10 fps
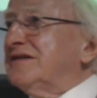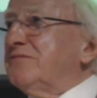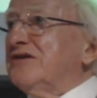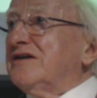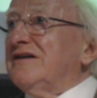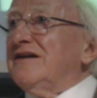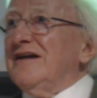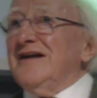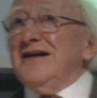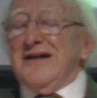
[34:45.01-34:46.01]
miracle
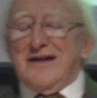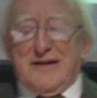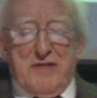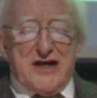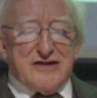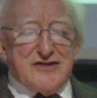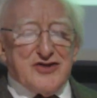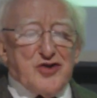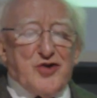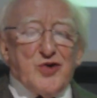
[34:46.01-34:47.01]
he made it
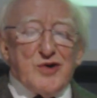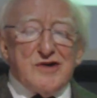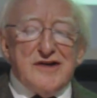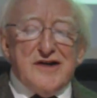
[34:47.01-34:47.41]
at all.